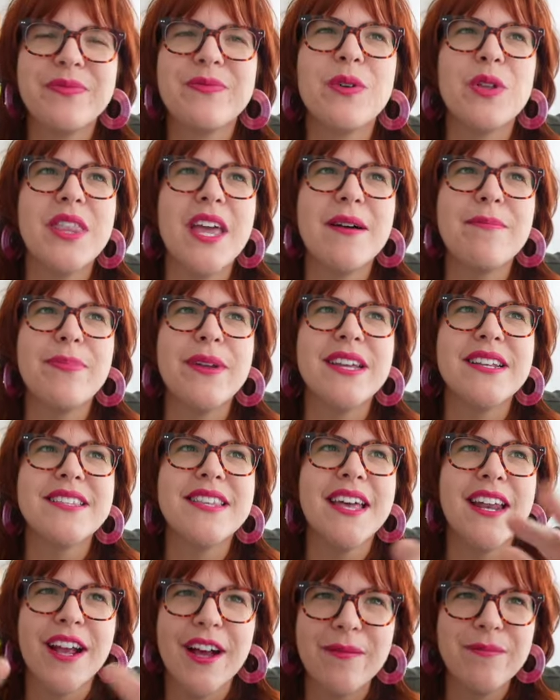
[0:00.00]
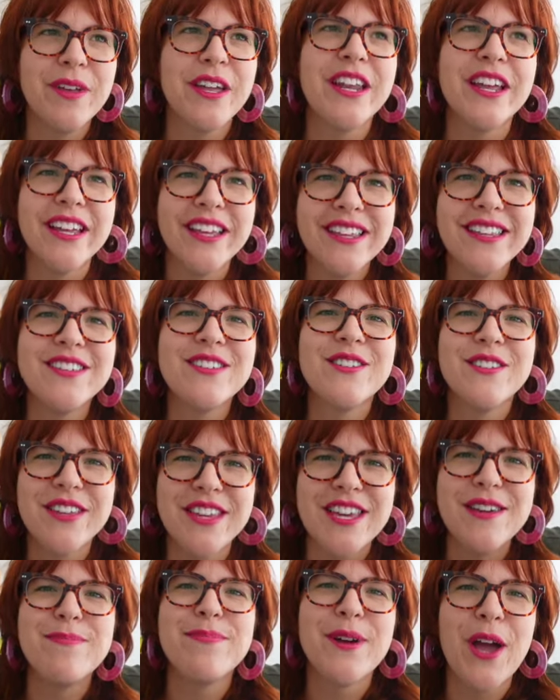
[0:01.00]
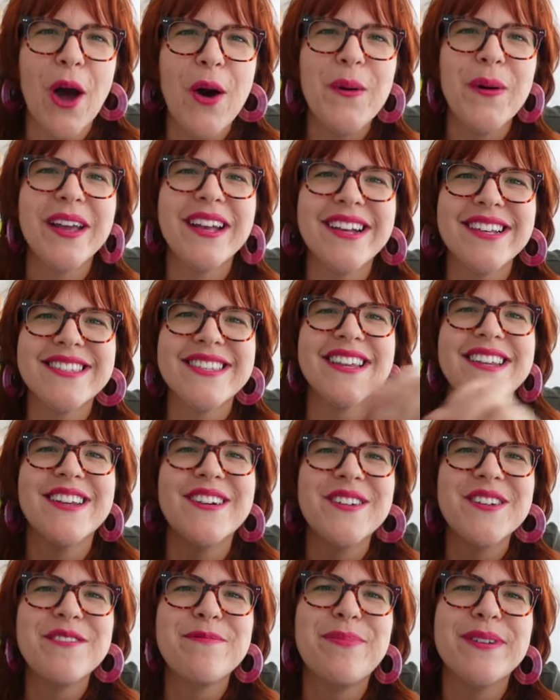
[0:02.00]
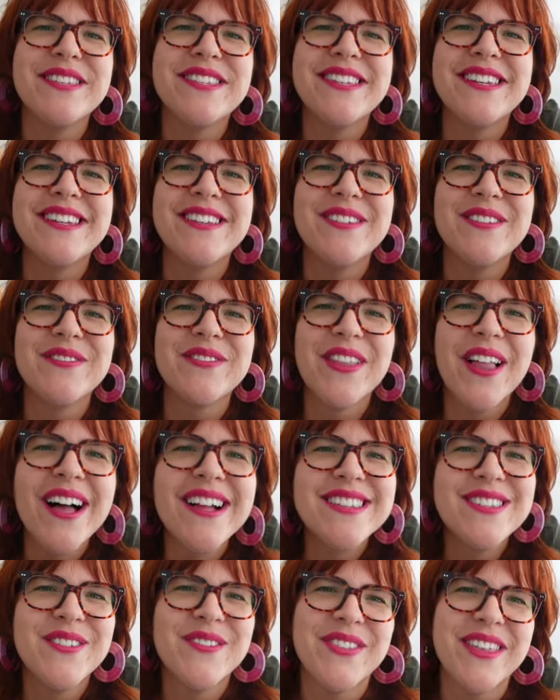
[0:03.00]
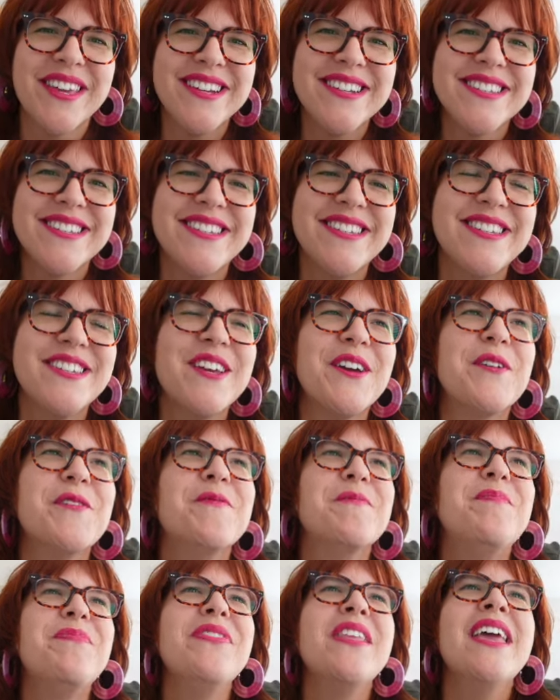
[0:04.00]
with that being said, I'm going to keep going because I know you're busy and you have lots of things to do.